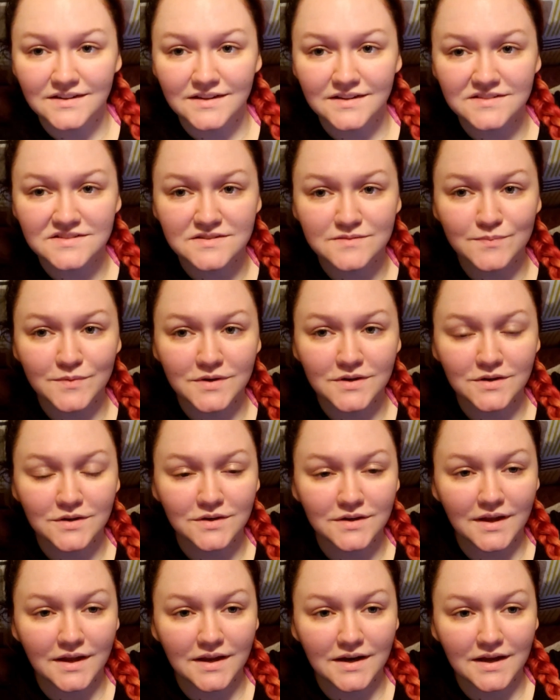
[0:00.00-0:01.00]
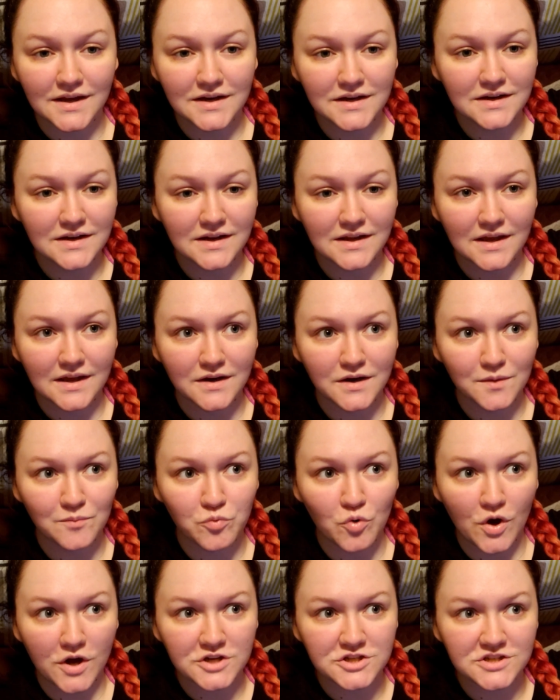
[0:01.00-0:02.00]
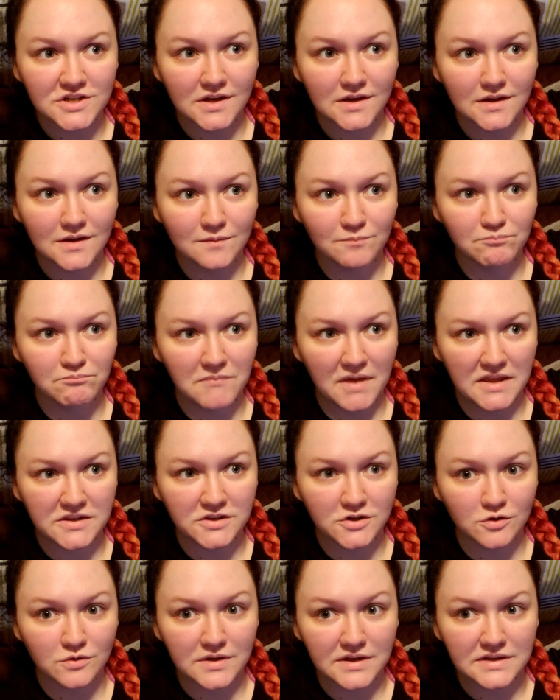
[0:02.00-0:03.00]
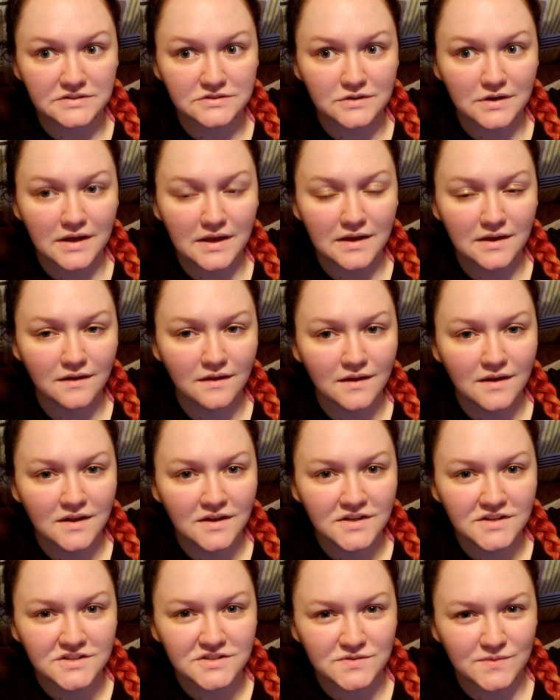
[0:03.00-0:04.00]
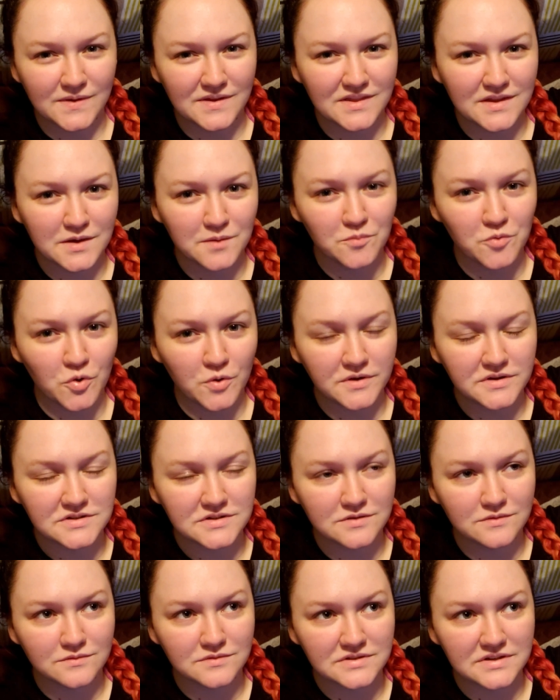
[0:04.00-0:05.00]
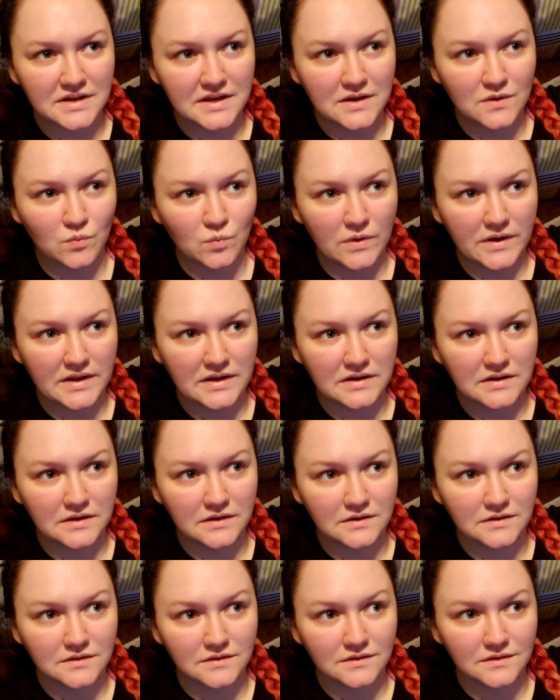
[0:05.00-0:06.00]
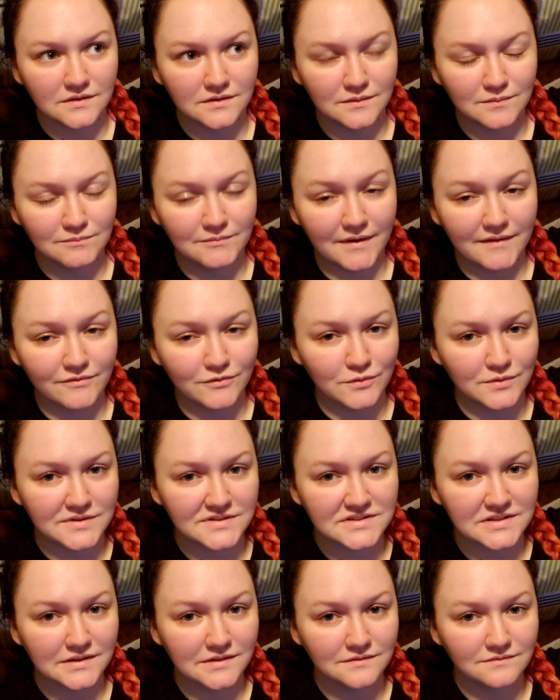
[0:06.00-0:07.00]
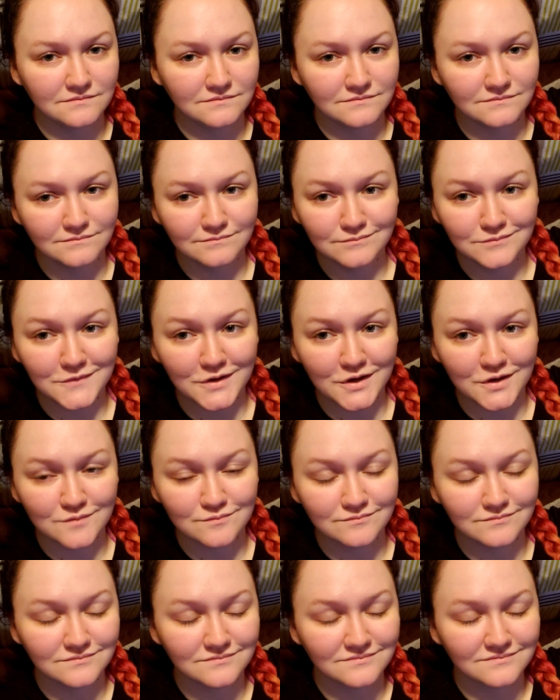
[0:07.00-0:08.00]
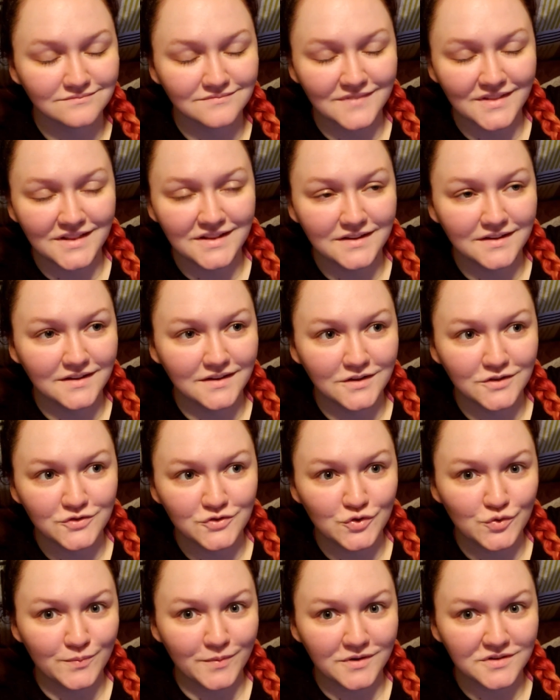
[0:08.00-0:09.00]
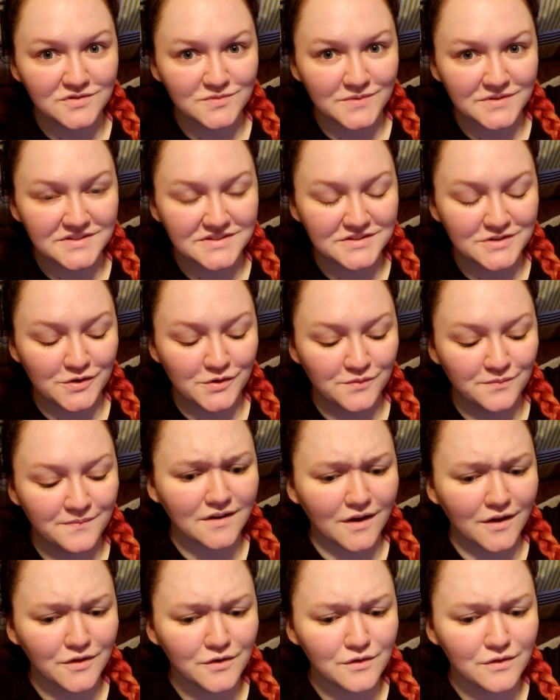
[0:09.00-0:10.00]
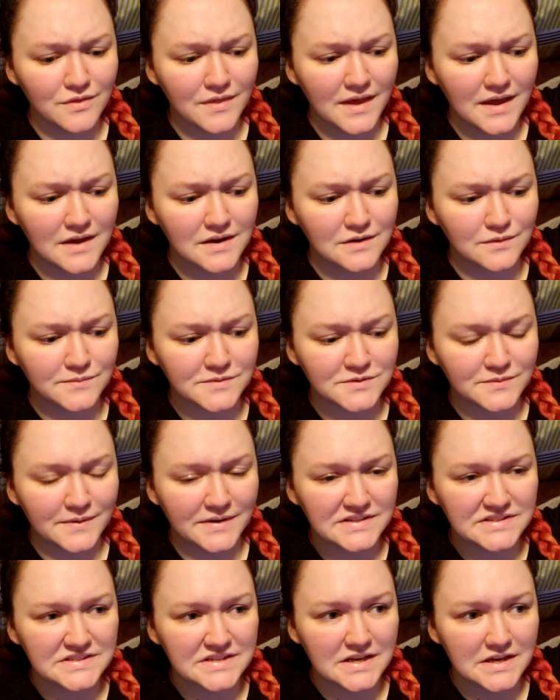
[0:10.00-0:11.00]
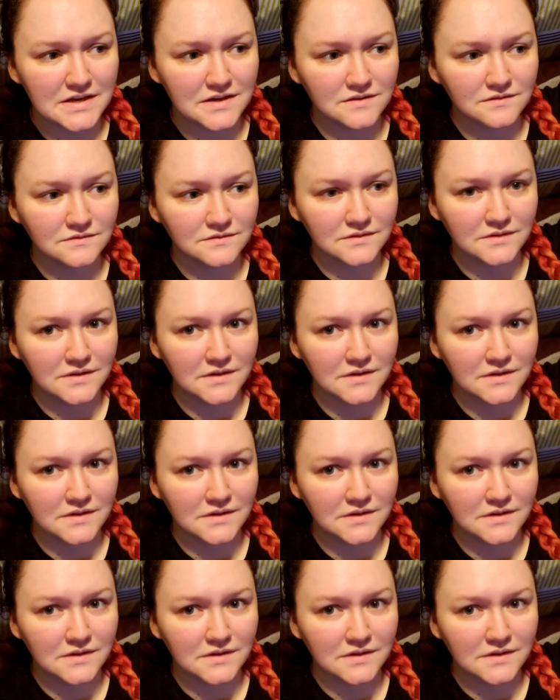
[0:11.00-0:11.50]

It's been a good night. I didn't end up watching Mando yesterday, so I think I'm going to tonight when my food is done. You know, two birds, one stone. Other than that, it was a rest day.